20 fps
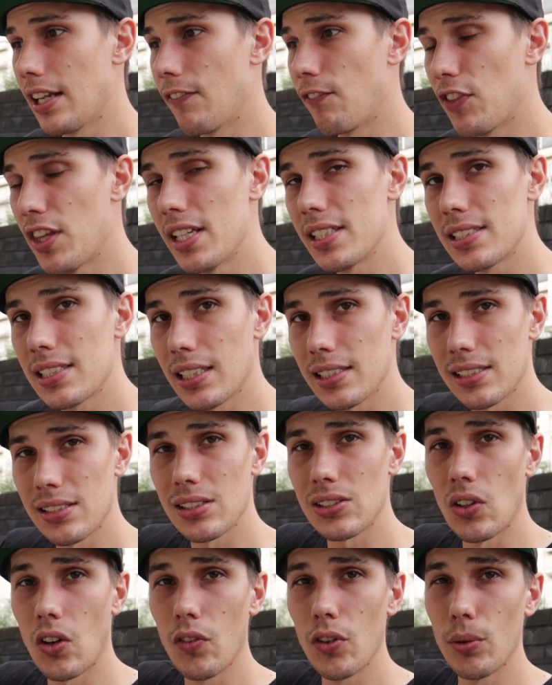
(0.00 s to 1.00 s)
if this doesn't
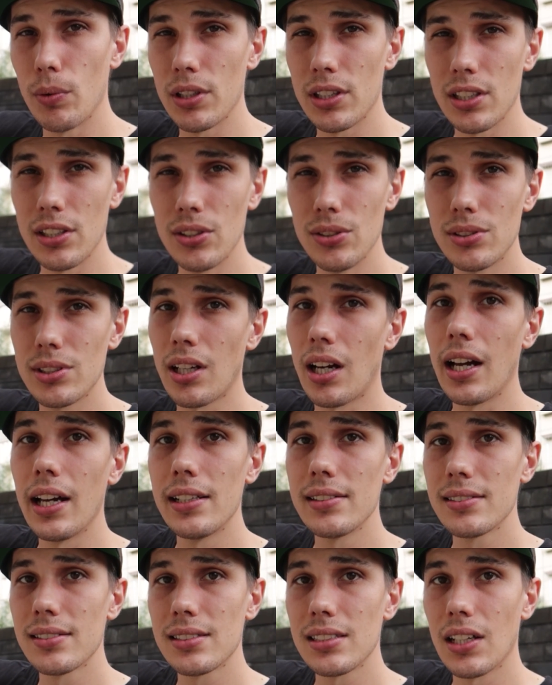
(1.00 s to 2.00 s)
solve it with the new
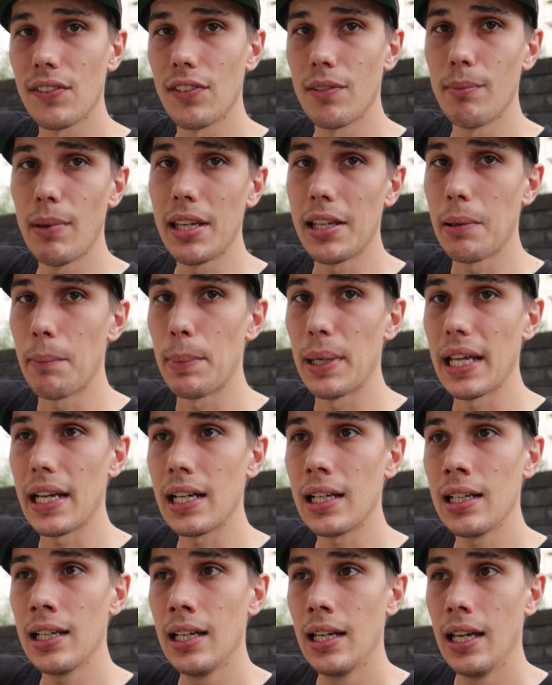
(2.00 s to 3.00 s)
tires and stuff and make it
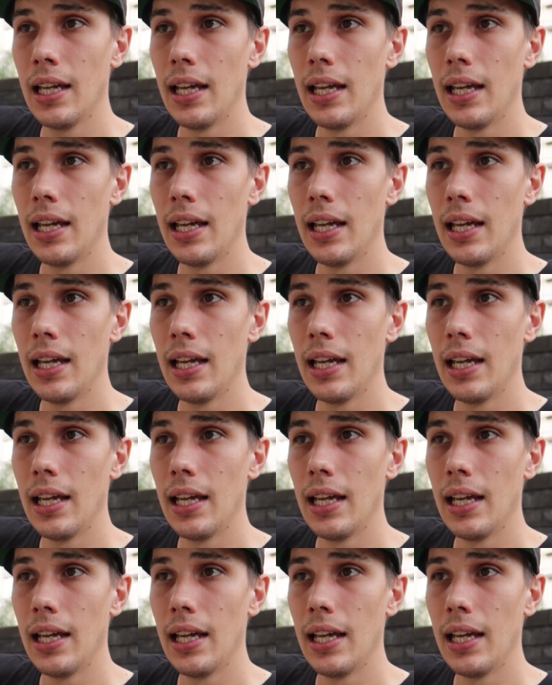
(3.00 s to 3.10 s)
better,